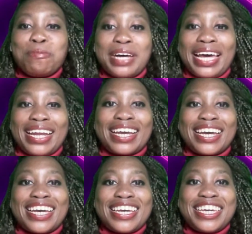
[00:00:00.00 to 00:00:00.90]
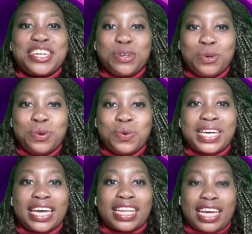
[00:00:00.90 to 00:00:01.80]
But you
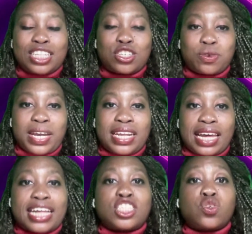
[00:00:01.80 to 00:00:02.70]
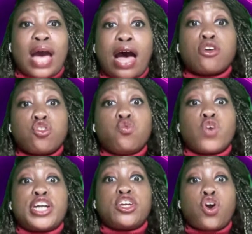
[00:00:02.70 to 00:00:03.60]
can integrate it into how you
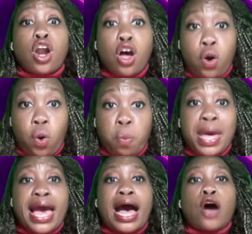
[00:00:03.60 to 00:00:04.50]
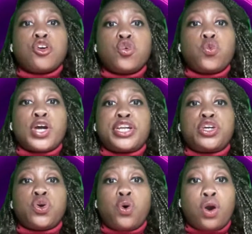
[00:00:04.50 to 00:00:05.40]
run your home, how you run
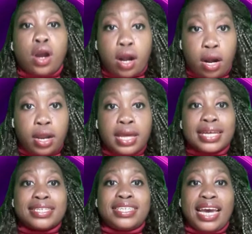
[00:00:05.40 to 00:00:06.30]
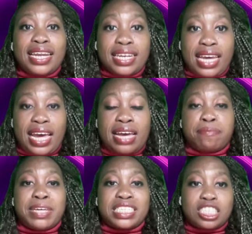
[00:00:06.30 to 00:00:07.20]
your day-to-day
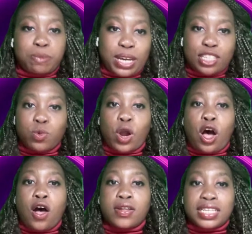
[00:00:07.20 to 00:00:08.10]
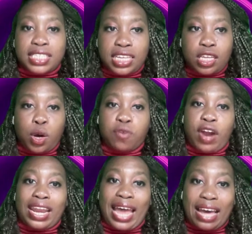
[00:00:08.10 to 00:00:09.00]
business, because we're all the CEO of
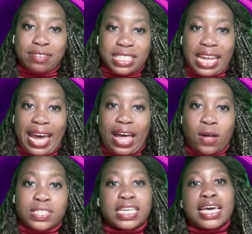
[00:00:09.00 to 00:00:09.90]
our lifestyles